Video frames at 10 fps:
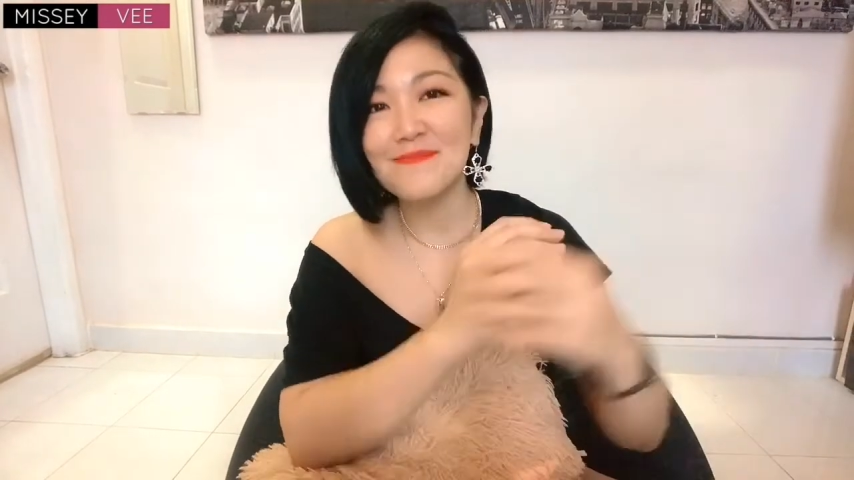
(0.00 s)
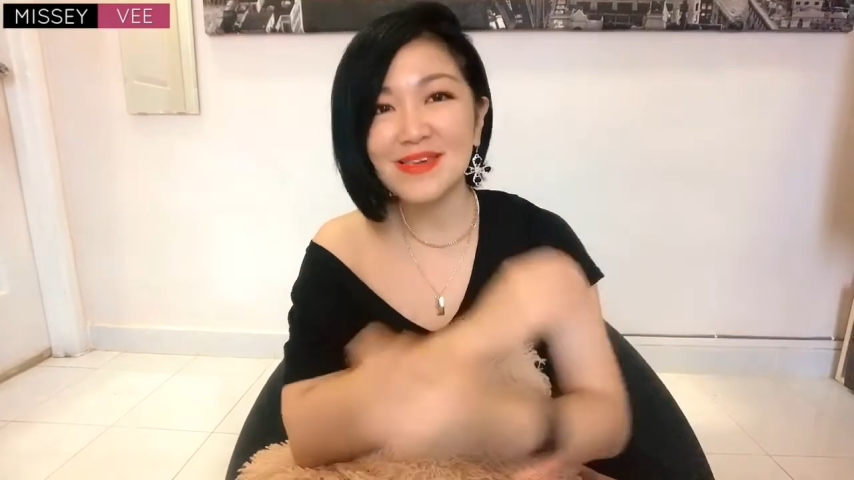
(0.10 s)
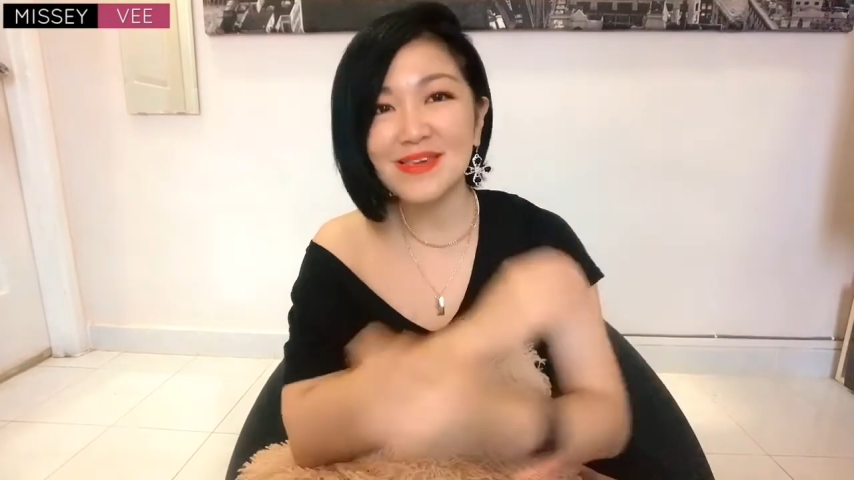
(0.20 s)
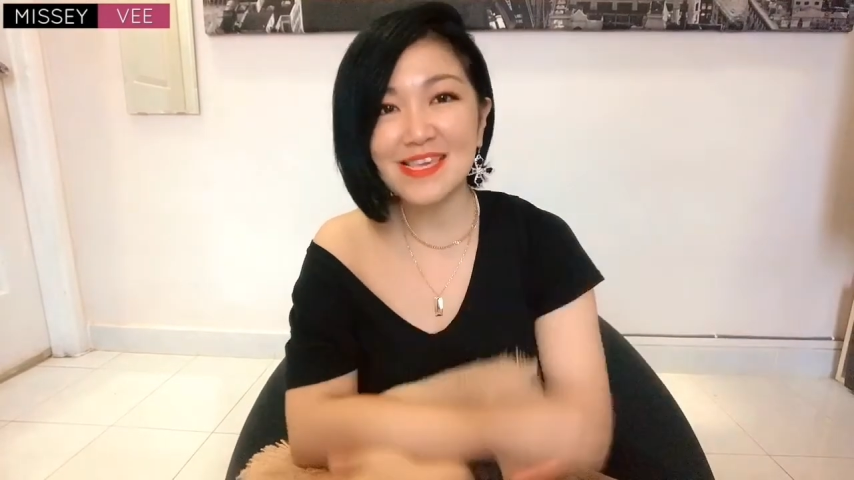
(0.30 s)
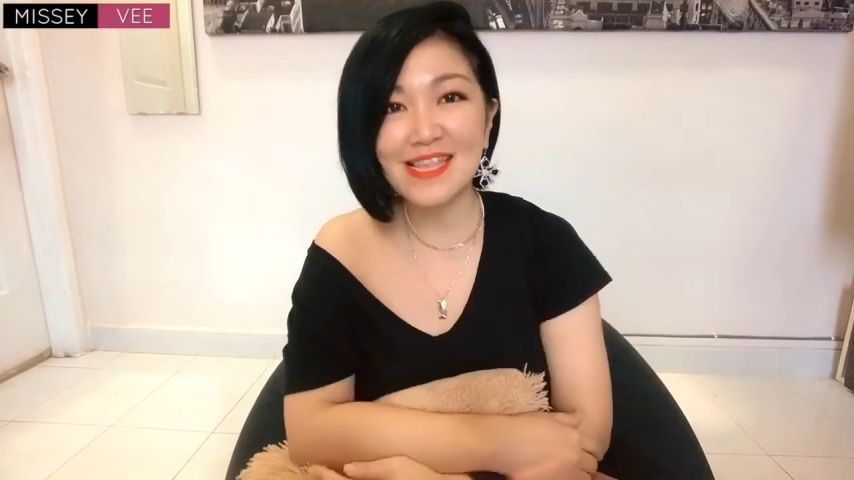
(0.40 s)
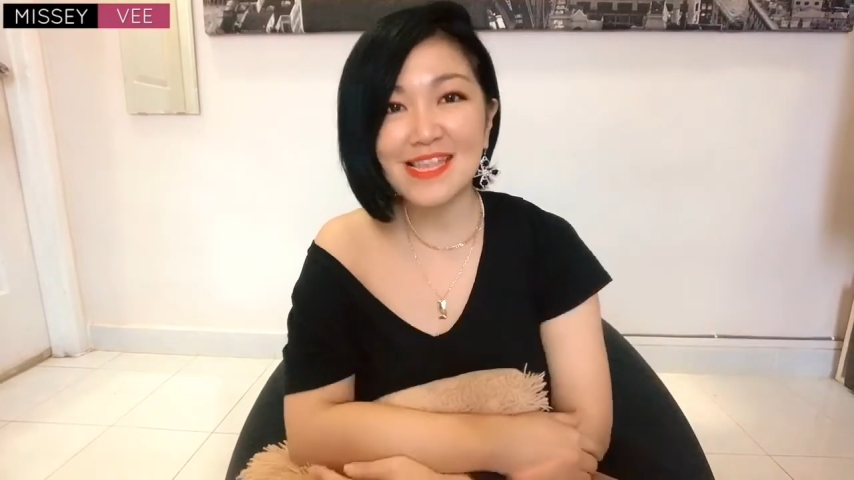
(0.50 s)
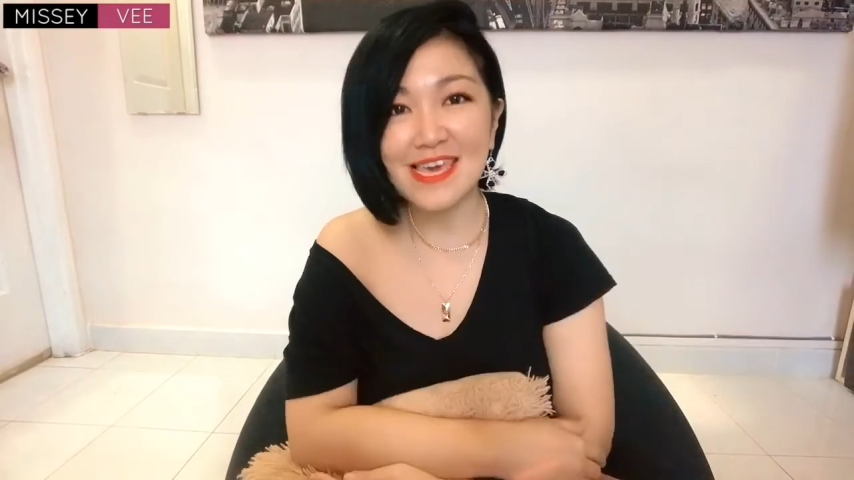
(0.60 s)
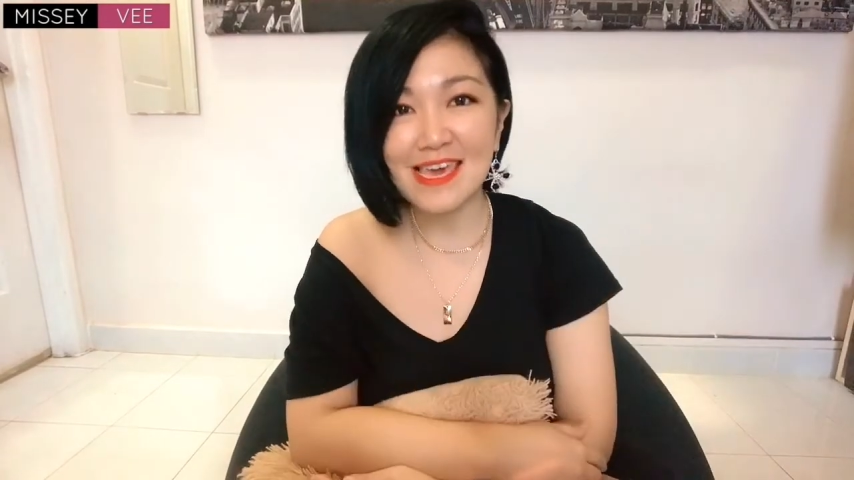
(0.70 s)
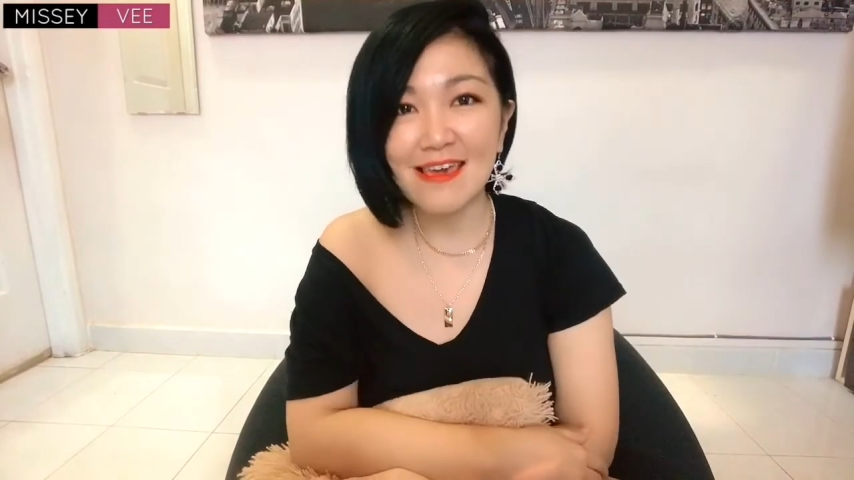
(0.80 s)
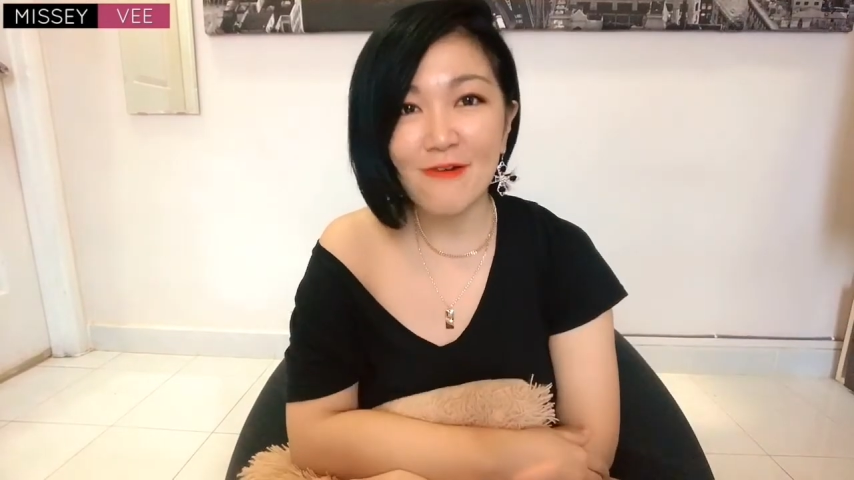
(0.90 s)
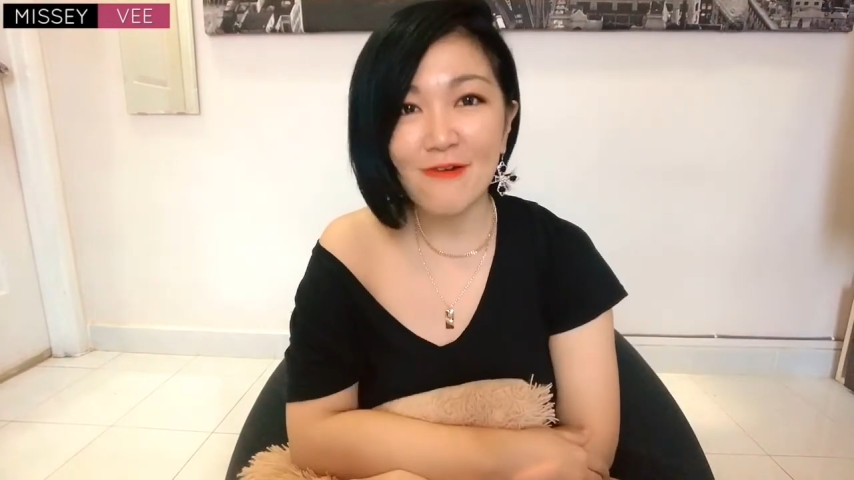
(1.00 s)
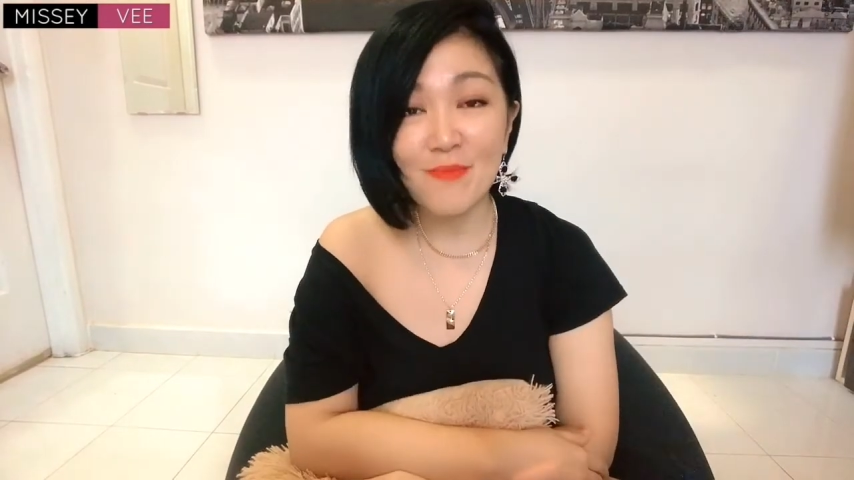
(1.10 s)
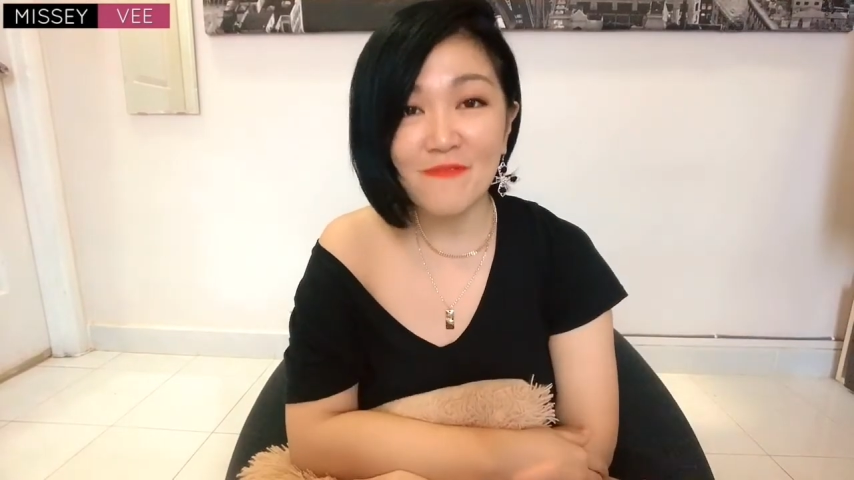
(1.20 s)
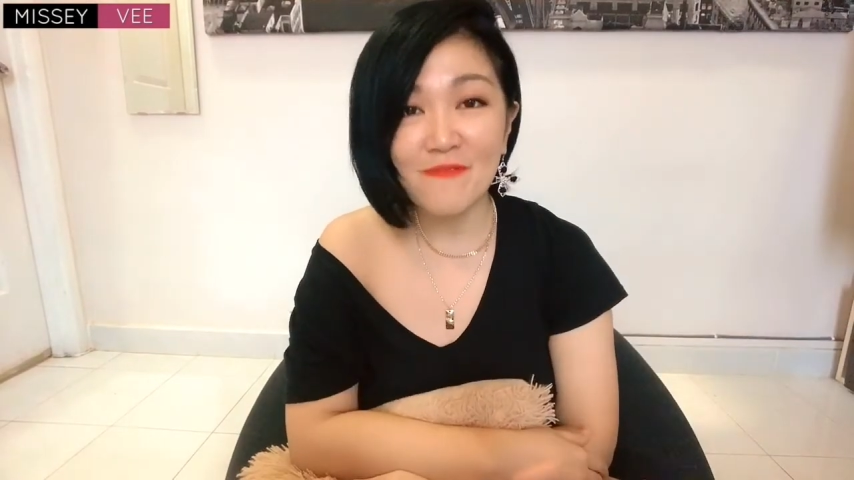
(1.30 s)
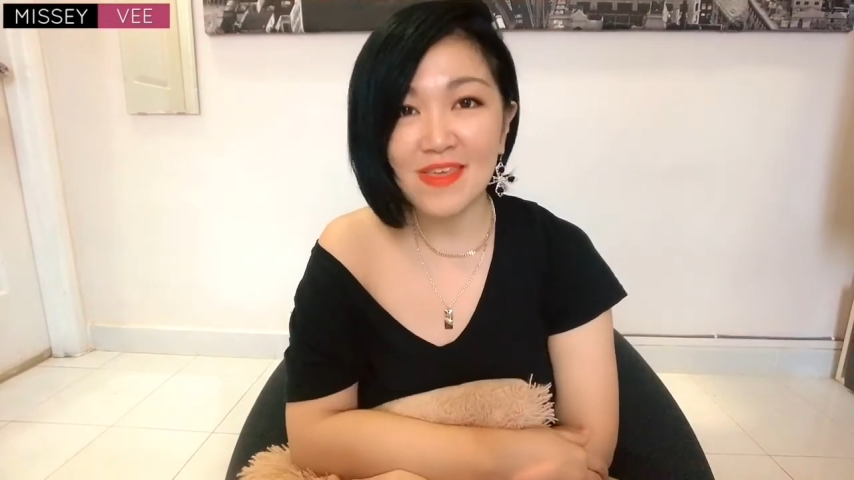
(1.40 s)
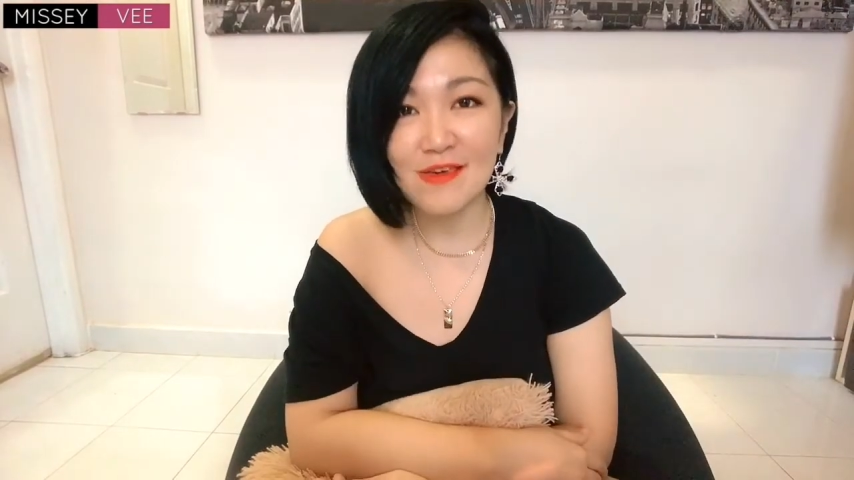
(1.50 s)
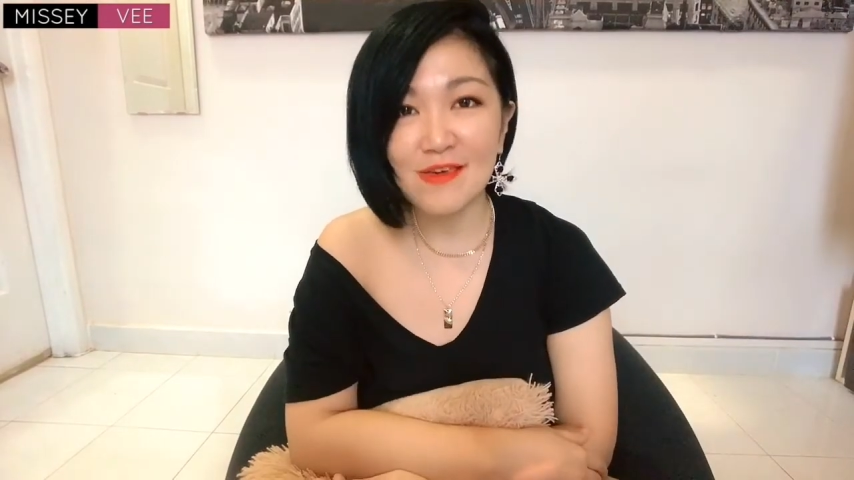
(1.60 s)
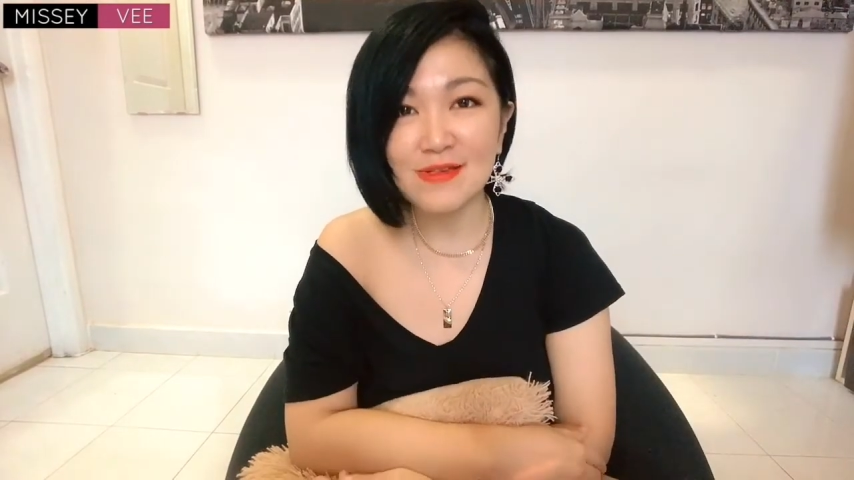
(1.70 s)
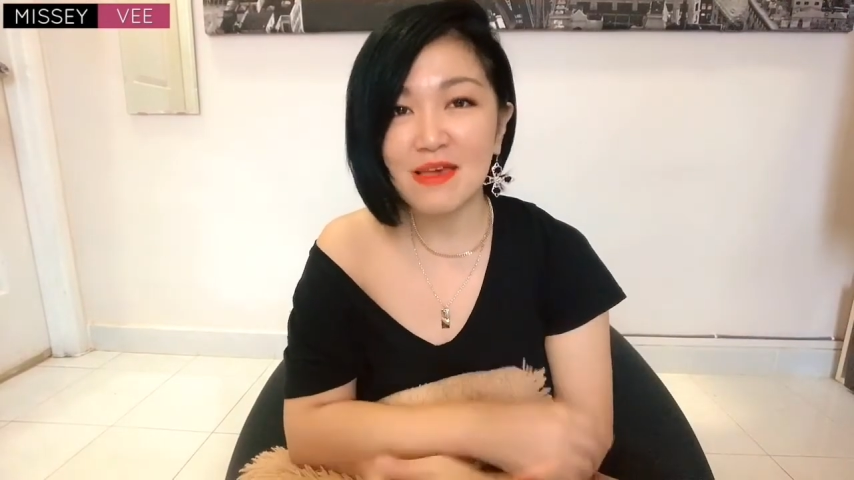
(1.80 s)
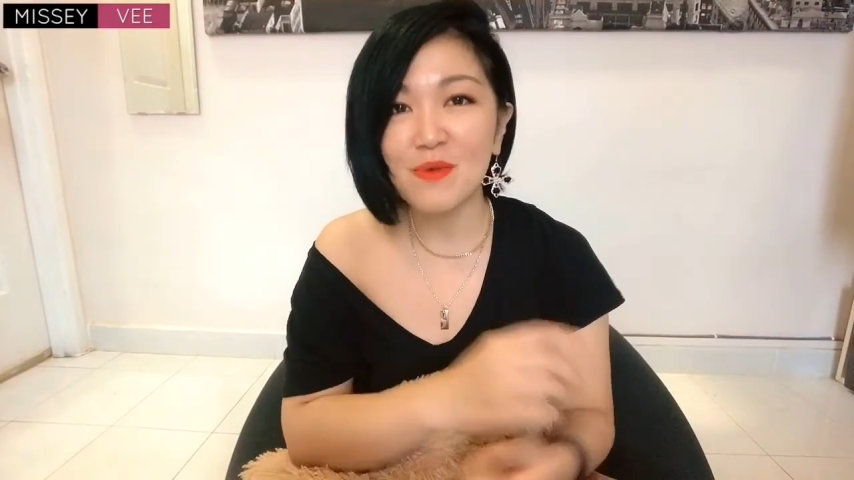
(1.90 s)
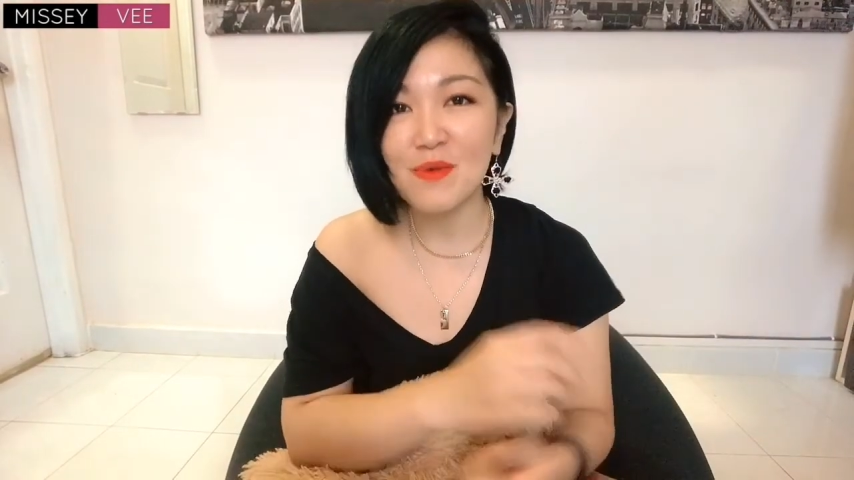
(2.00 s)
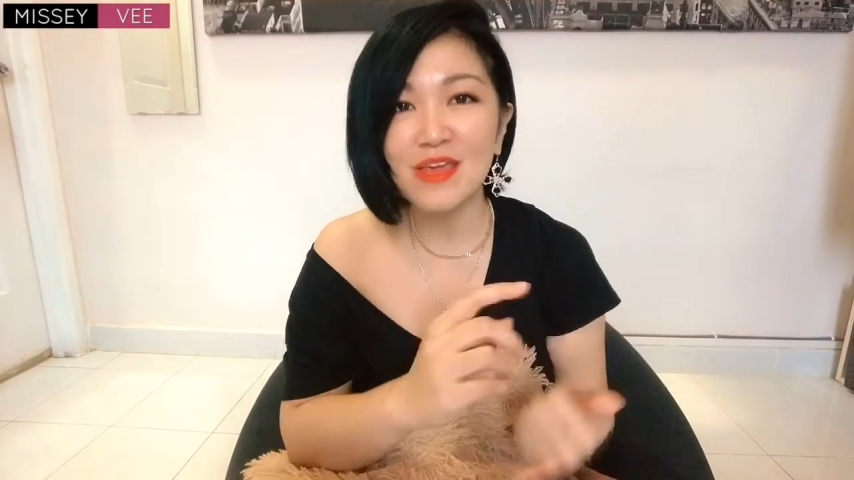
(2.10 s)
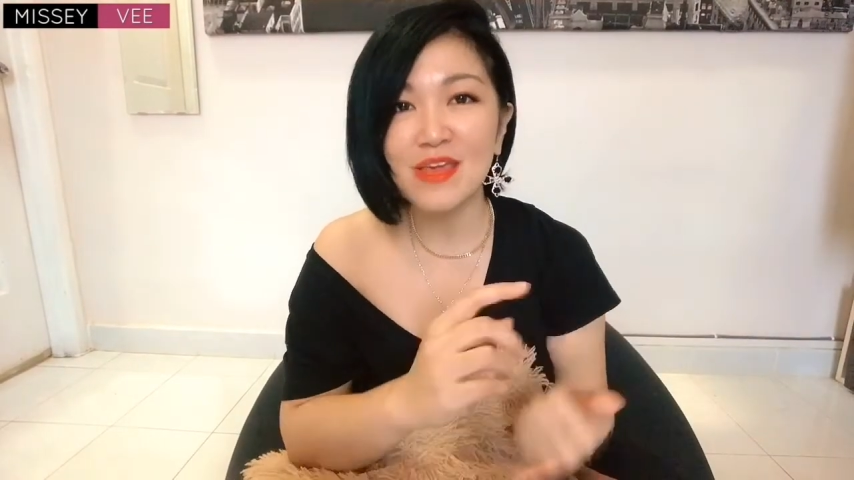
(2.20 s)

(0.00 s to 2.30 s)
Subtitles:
Basically all my videos I'm gonna